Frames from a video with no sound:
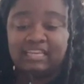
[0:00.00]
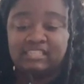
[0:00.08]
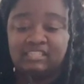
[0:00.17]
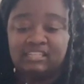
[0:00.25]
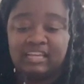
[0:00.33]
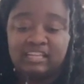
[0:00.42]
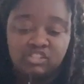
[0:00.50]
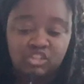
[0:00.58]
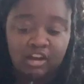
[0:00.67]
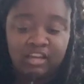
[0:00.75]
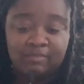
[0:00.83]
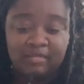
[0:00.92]
is it is
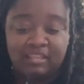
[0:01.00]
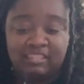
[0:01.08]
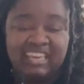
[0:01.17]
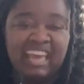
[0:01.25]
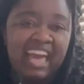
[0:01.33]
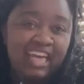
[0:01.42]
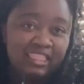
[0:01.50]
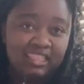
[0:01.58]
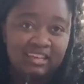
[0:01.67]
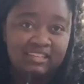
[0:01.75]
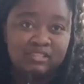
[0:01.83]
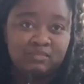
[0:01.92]
talking about the
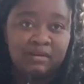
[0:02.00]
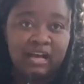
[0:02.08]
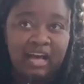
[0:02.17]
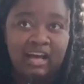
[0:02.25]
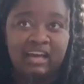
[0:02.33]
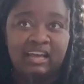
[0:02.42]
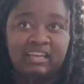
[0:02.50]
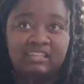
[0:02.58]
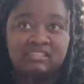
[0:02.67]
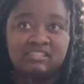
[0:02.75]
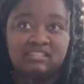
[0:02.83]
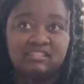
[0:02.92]
ethics
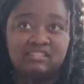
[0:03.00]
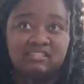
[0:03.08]
behind